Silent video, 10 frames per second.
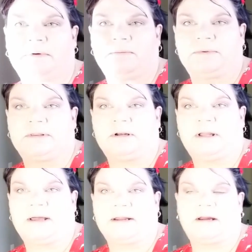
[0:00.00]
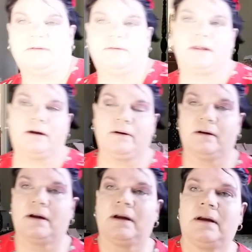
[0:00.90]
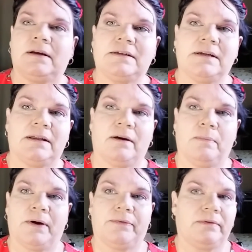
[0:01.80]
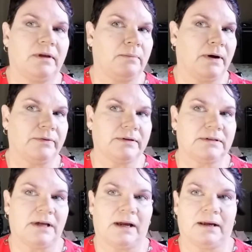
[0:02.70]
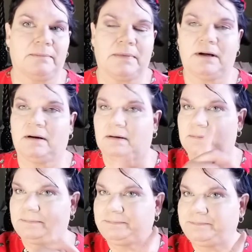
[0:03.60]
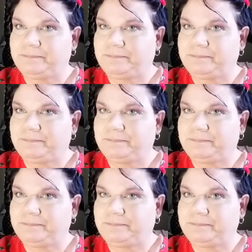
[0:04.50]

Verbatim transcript: up with the lighting over there. See, they're both they're both the same. Um,